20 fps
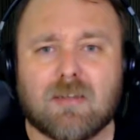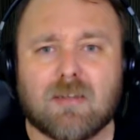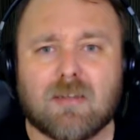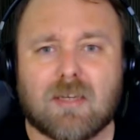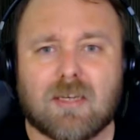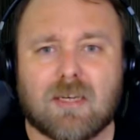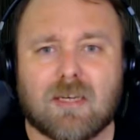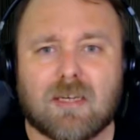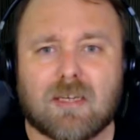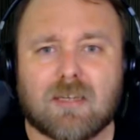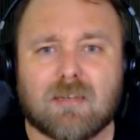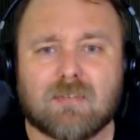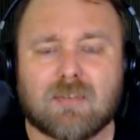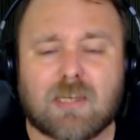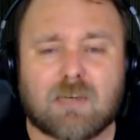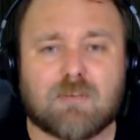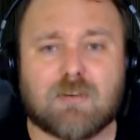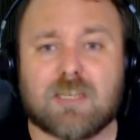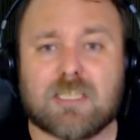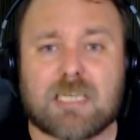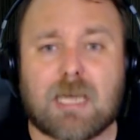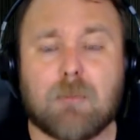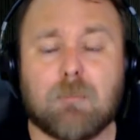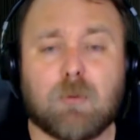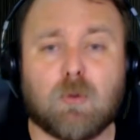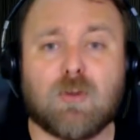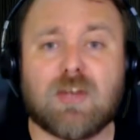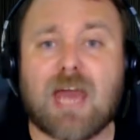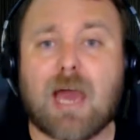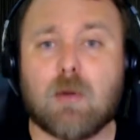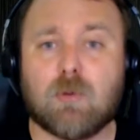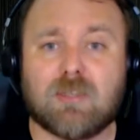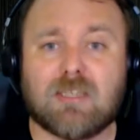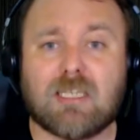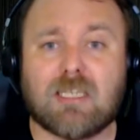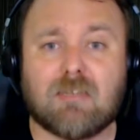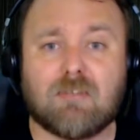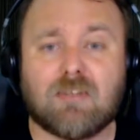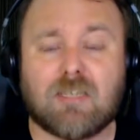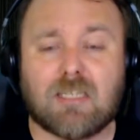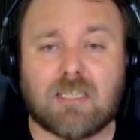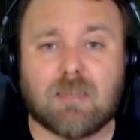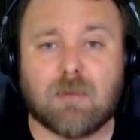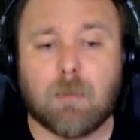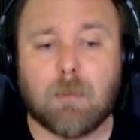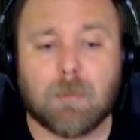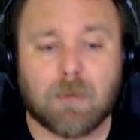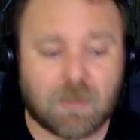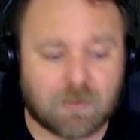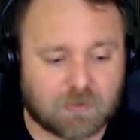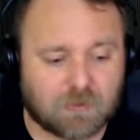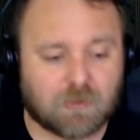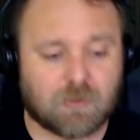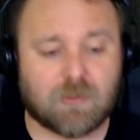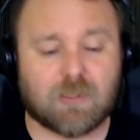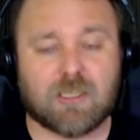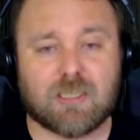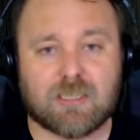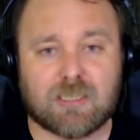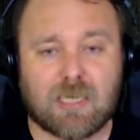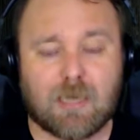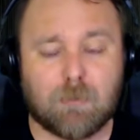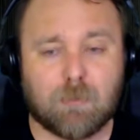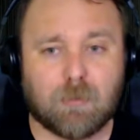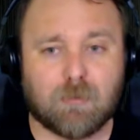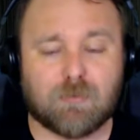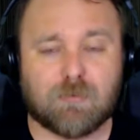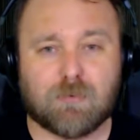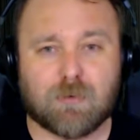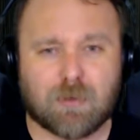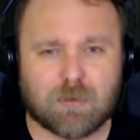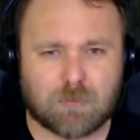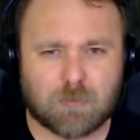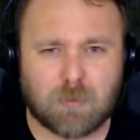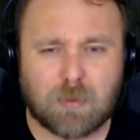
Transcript: like for example, Now TV is a good example for us.